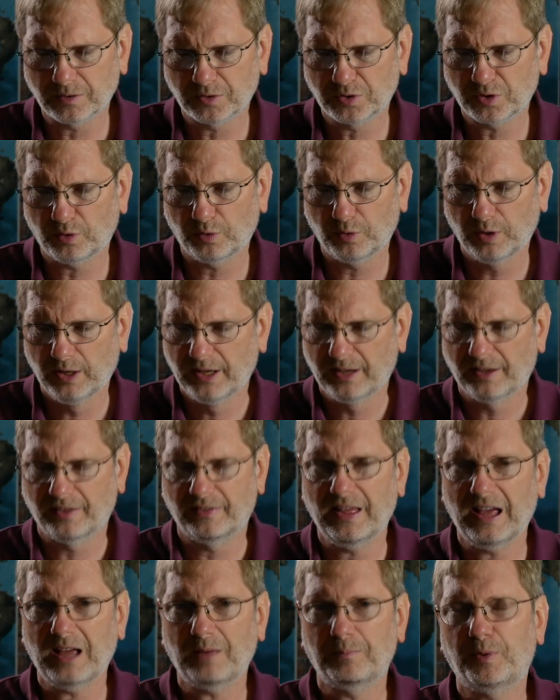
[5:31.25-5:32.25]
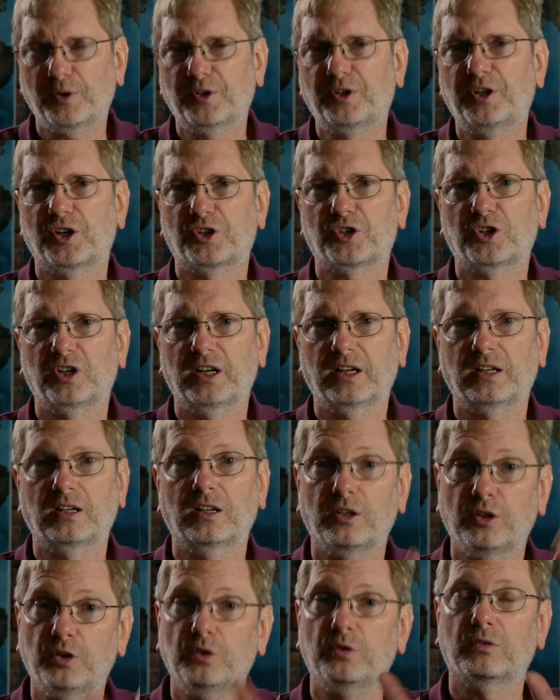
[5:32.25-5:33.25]
So that
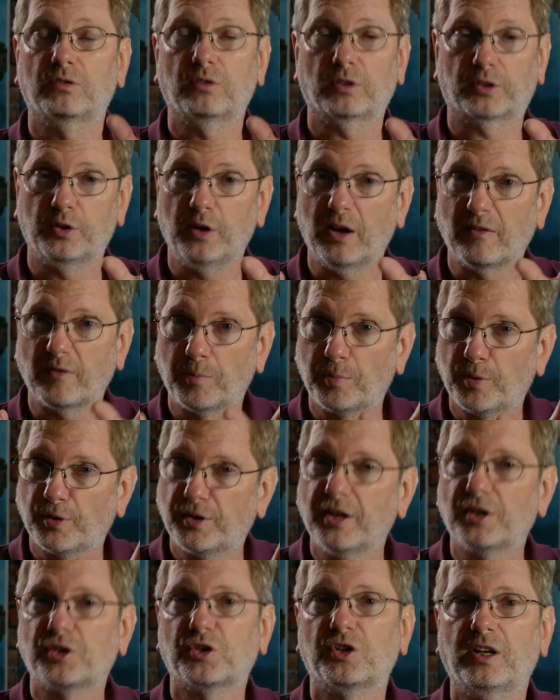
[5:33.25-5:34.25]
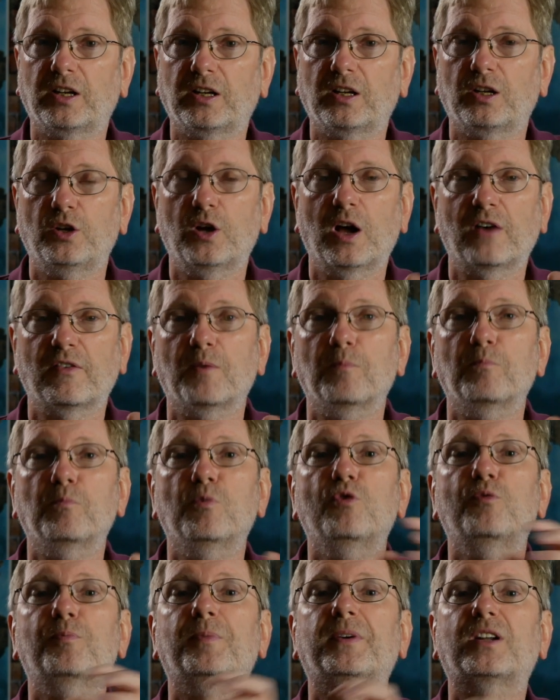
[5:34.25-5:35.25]
partitioning, look, you have a partitioning, you have a
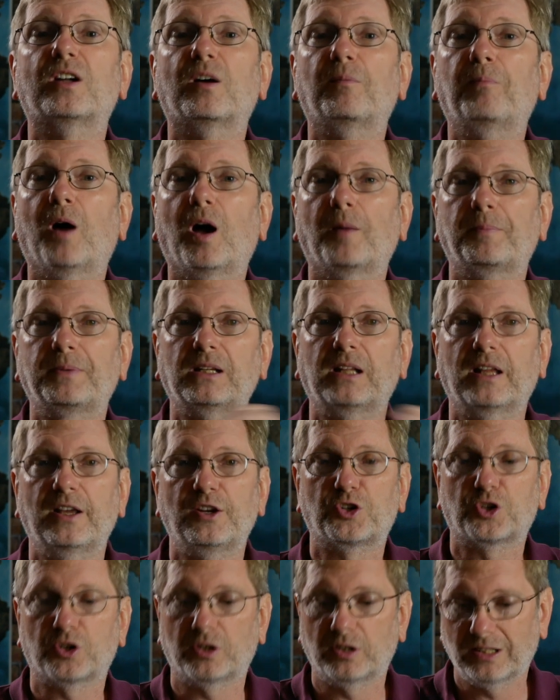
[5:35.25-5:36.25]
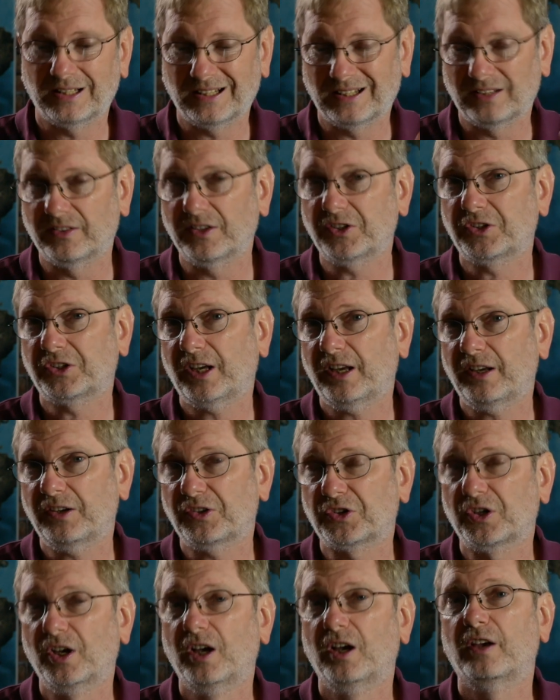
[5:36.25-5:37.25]
movement of population. In this
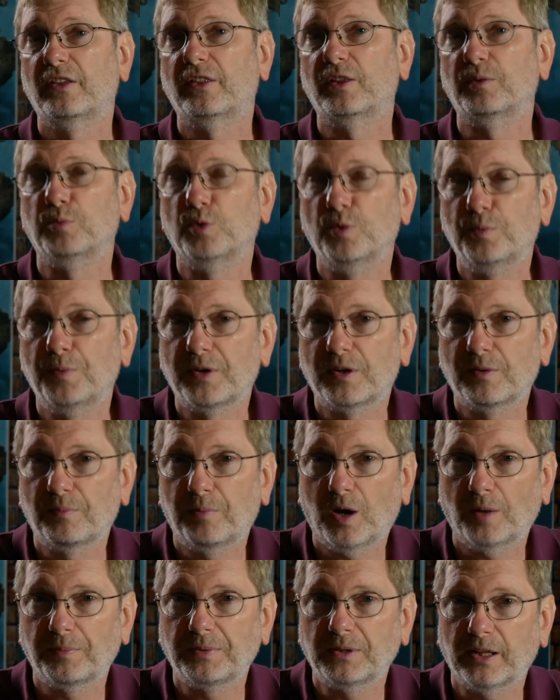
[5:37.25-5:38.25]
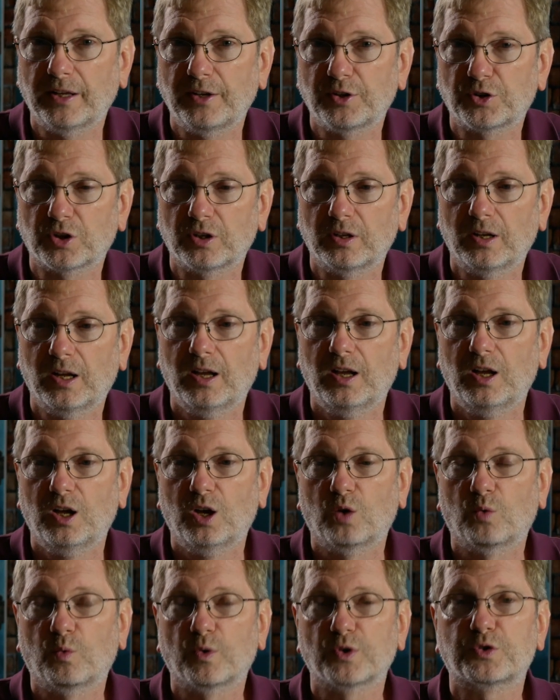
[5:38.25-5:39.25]
case, the movement of population
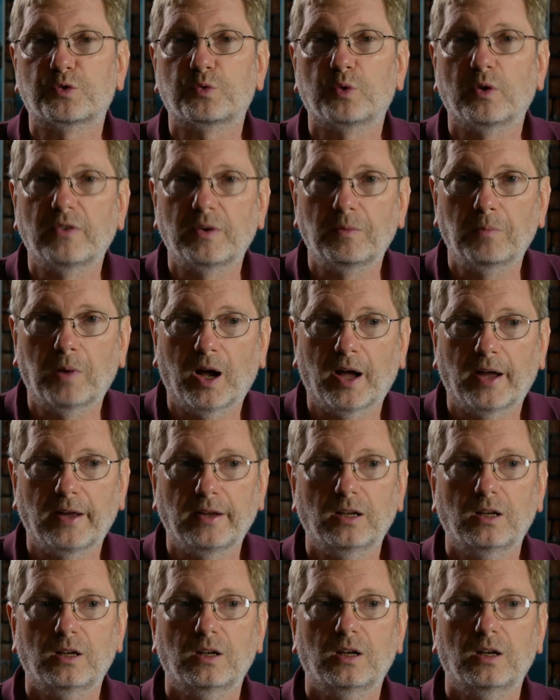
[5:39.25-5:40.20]
was driven by